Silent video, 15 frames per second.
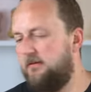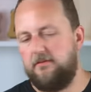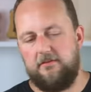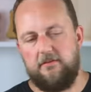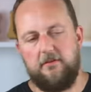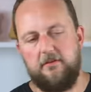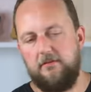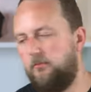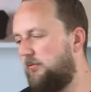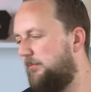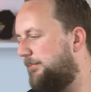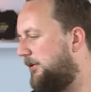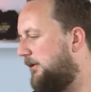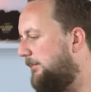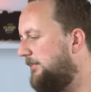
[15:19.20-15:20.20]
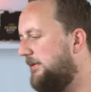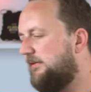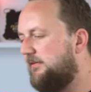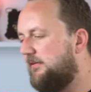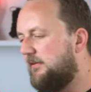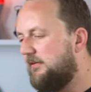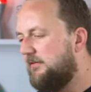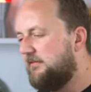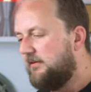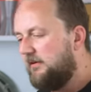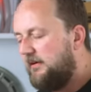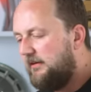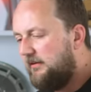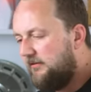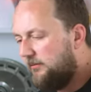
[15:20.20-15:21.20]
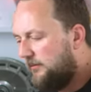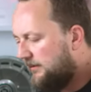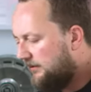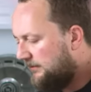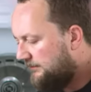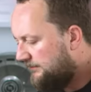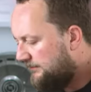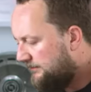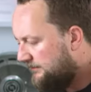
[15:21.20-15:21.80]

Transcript: So we'll pop this to the side as well.